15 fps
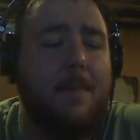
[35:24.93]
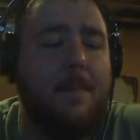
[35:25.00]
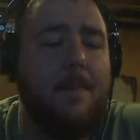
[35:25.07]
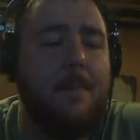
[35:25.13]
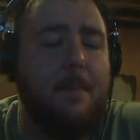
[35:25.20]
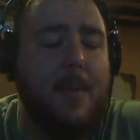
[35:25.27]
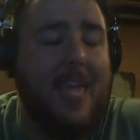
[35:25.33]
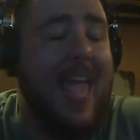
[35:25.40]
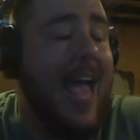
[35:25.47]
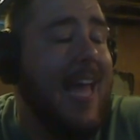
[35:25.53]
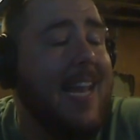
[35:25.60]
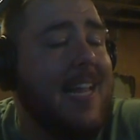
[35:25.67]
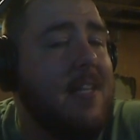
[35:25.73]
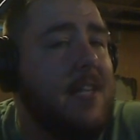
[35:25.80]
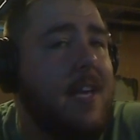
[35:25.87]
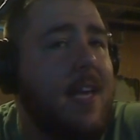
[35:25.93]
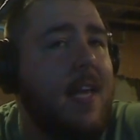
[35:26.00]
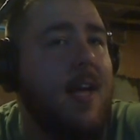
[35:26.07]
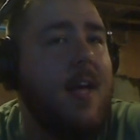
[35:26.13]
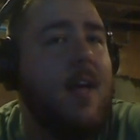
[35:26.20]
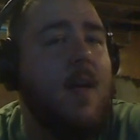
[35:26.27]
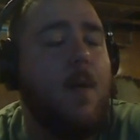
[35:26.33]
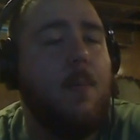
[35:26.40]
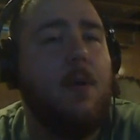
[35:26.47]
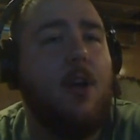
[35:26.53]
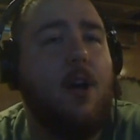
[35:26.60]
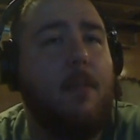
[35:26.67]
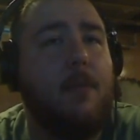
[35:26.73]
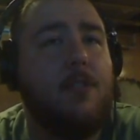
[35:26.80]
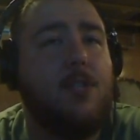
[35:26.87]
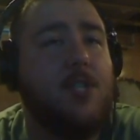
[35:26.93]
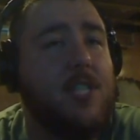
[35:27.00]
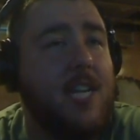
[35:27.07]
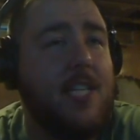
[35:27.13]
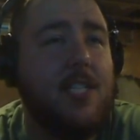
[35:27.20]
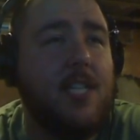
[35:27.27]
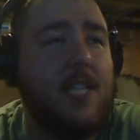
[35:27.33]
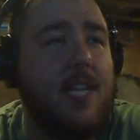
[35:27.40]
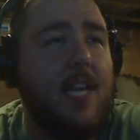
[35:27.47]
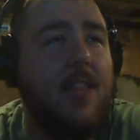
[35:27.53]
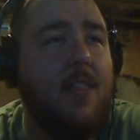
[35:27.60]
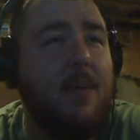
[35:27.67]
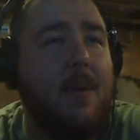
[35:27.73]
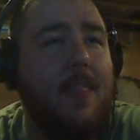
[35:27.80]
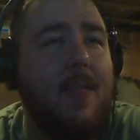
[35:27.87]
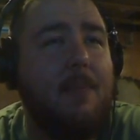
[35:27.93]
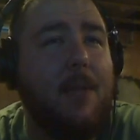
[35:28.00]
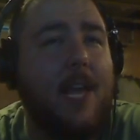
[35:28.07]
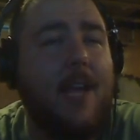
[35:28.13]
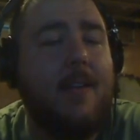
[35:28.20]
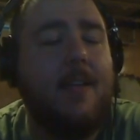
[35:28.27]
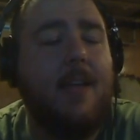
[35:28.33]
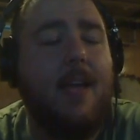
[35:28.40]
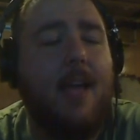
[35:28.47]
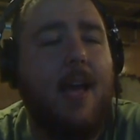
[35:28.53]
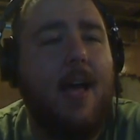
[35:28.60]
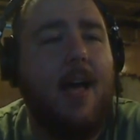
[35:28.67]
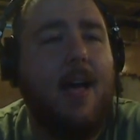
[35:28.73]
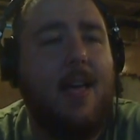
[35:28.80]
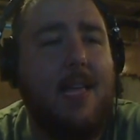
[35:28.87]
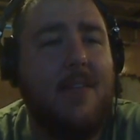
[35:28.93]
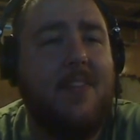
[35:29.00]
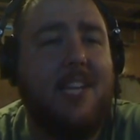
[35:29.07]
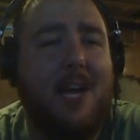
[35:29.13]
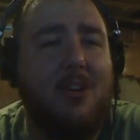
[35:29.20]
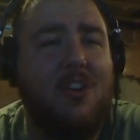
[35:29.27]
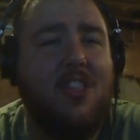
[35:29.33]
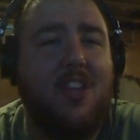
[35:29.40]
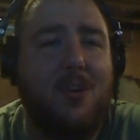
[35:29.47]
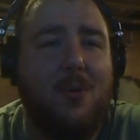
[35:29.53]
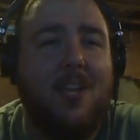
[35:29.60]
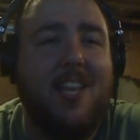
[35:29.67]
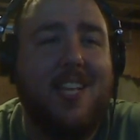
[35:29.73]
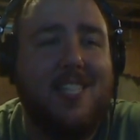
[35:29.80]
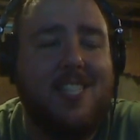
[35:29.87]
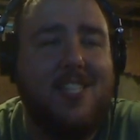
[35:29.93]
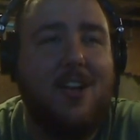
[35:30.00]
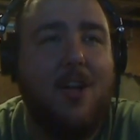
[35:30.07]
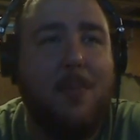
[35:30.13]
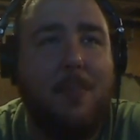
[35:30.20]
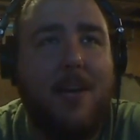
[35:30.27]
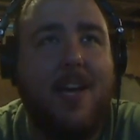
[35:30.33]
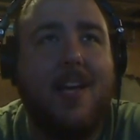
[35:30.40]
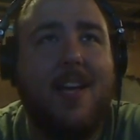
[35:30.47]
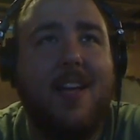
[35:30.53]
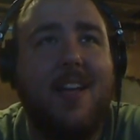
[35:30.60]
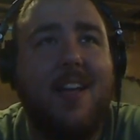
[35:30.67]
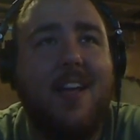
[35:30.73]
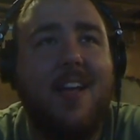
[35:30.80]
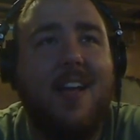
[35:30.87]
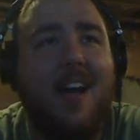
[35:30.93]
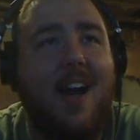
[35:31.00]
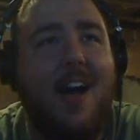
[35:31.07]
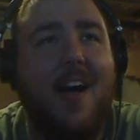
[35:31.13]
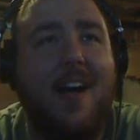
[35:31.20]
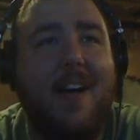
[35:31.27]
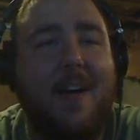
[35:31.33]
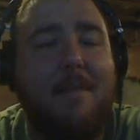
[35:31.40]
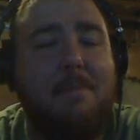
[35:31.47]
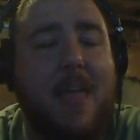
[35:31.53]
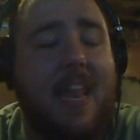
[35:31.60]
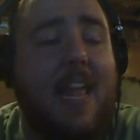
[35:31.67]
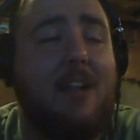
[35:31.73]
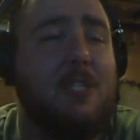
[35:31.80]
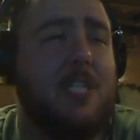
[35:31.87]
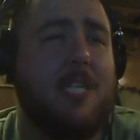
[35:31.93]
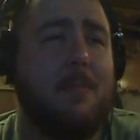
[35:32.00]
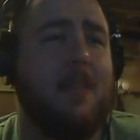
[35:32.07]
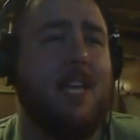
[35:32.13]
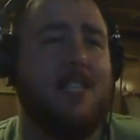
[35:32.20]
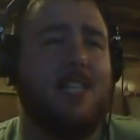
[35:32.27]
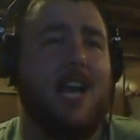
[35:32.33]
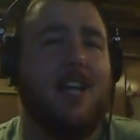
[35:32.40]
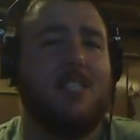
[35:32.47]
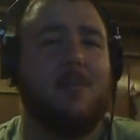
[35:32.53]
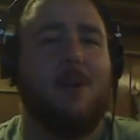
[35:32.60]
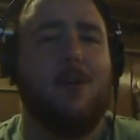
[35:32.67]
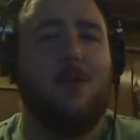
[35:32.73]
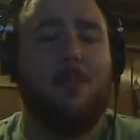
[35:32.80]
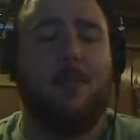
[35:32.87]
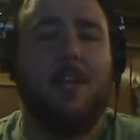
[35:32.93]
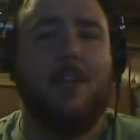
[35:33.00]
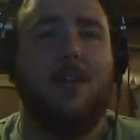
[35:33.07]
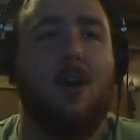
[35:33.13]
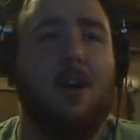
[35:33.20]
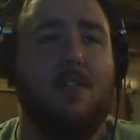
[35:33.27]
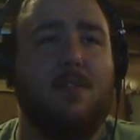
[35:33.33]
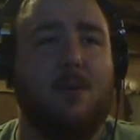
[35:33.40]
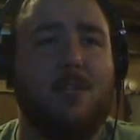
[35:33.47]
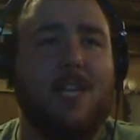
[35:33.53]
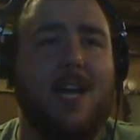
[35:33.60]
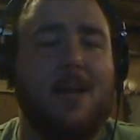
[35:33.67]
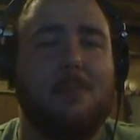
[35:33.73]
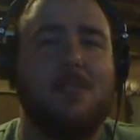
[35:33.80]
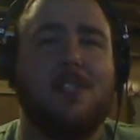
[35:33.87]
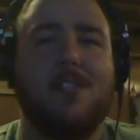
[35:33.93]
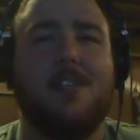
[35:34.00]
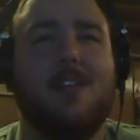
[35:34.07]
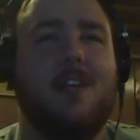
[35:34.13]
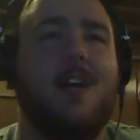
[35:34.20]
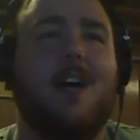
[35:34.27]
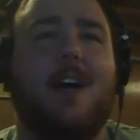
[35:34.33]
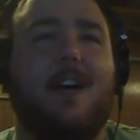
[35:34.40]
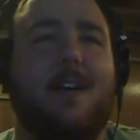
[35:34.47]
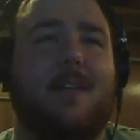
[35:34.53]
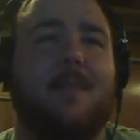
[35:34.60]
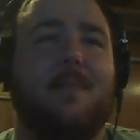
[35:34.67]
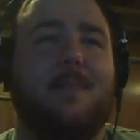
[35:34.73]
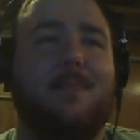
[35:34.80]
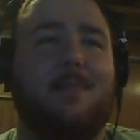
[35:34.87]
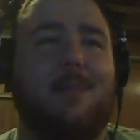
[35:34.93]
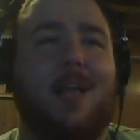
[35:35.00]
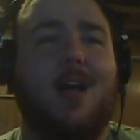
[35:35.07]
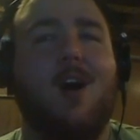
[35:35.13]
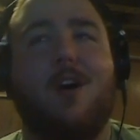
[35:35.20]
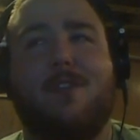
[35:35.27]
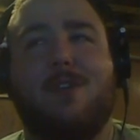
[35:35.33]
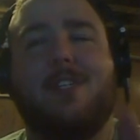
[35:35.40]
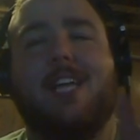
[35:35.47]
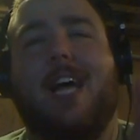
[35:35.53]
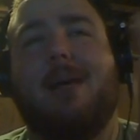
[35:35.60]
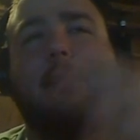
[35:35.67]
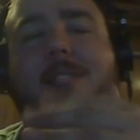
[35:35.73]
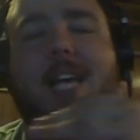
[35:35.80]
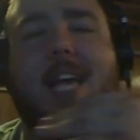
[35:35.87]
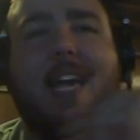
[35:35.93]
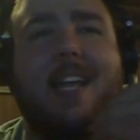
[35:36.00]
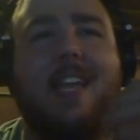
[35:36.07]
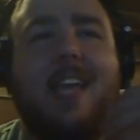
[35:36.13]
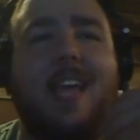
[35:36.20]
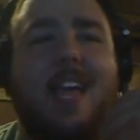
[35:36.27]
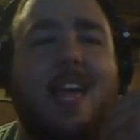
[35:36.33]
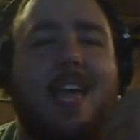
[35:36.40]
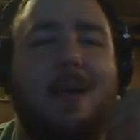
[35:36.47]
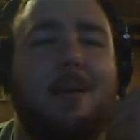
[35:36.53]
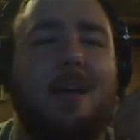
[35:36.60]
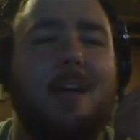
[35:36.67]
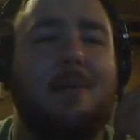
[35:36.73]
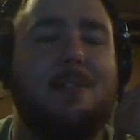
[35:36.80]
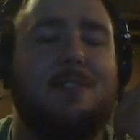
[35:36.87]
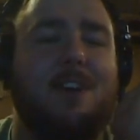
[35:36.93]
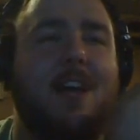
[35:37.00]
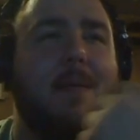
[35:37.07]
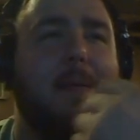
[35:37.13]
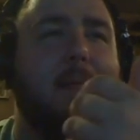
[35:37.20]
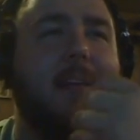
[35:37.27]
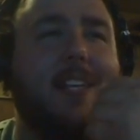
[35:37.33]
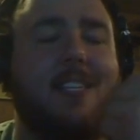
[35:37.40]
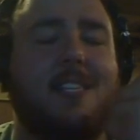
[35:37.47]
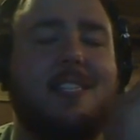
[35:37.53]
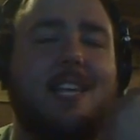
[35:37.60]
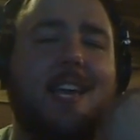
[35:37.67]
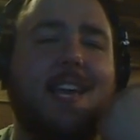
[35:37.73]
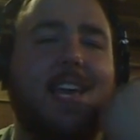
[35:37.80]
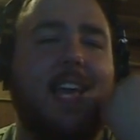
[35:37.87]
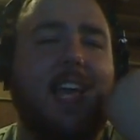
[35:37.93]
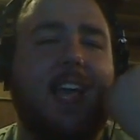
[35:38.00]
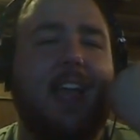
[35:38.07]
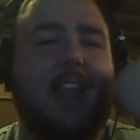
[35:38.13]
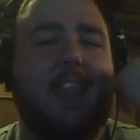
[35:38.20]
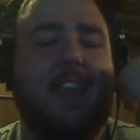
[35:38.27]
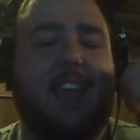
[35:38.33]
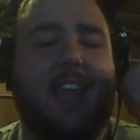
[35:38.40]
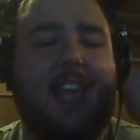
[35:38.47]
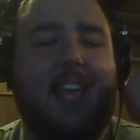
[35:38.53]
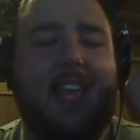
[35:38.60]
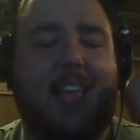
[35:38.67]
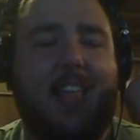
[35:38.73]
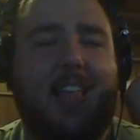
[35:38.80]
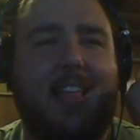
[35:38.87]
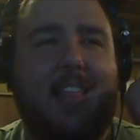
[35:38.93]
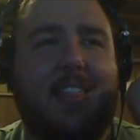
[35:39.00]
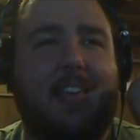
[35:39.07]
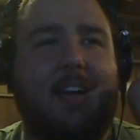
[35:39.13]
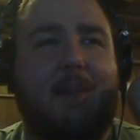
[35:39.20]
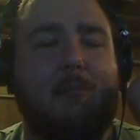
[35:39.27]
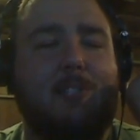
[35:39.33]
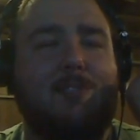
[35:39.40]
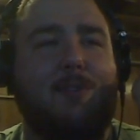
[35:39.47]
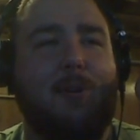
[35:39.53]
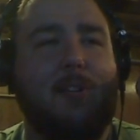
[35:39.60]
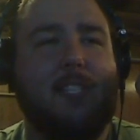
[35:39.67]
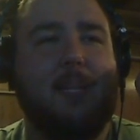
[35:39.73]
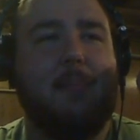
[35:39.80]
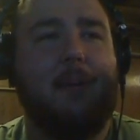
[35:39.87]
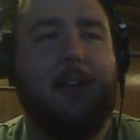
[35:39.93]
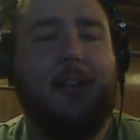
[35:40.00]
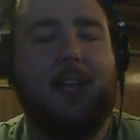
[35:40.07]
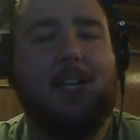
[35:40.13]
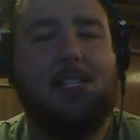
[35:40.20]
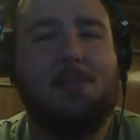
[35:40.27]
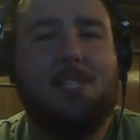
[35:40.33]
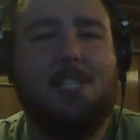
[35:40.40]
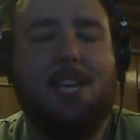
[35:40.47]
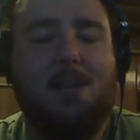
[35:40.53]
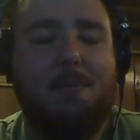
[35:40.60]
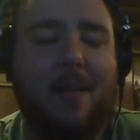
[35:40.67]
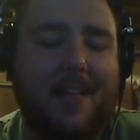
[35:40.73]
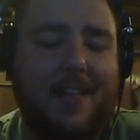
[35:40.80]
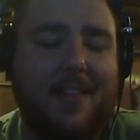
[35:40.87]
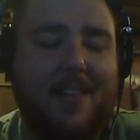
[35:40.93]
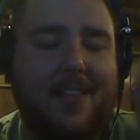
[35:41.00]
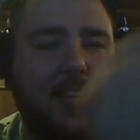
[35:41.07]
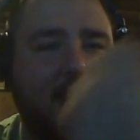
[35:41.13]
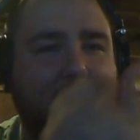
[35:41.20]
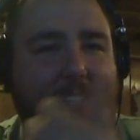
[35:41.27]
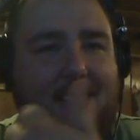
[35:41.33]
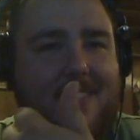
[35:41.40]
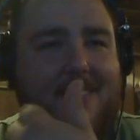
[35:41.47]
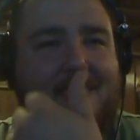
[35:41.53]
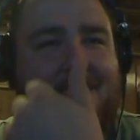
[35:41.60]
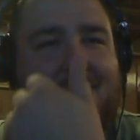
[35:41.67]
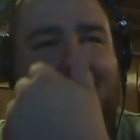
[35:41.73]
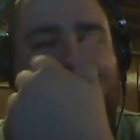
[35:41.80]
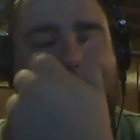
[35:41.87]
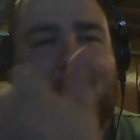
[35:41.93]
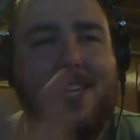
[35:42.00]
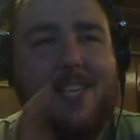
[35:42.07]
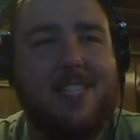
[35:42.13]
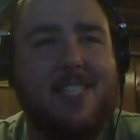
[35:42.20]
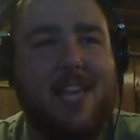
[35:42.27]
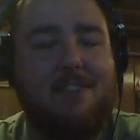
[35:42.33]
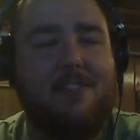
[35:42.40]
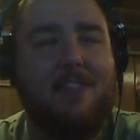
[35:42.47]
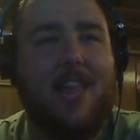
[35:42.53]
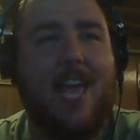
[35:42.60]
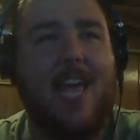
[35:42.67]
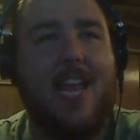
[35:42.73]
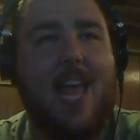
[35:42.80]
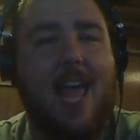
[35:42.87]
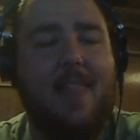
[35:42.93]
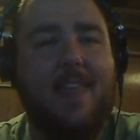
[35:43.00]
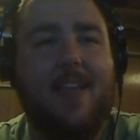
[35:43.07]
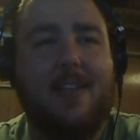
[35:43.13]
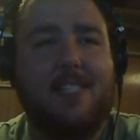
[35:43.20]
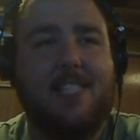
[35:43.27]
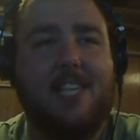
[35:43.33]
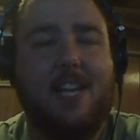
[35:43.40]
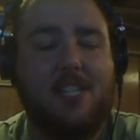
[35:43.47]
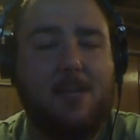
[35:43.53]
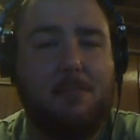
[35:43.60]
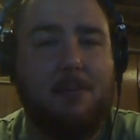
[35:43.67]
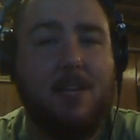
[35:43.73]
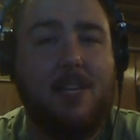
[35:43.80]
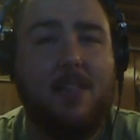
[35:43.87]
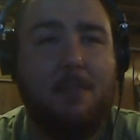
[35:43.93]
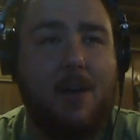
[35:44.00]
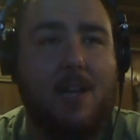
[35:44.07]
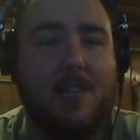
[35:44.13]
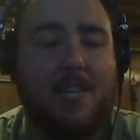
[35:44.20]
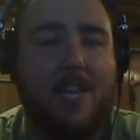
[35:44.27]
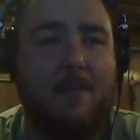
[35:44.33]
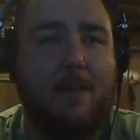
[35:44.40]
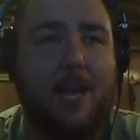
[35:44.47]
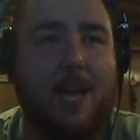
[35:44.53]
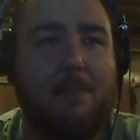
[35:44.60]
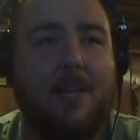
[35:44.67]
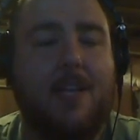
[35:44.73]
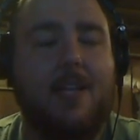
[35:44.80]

mechanically, but almost strategically the way they played. Even down to the Aurelion Sol pick. And interesting tip, like Zion Spartan only played Gnar 4 times. All 4 times. And it was funny to me because it's like they almost forced him on it because it was like, well, it's really a safe lane, and then CLG played to the bot lane of the map. Like,